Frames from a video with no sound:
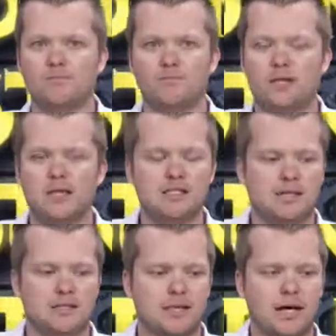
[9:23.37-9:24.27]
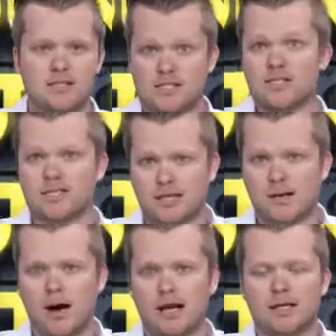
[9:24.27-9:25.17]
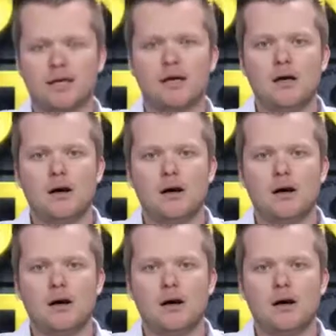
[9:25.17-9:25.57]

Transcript: is it uh, since it's a commodity?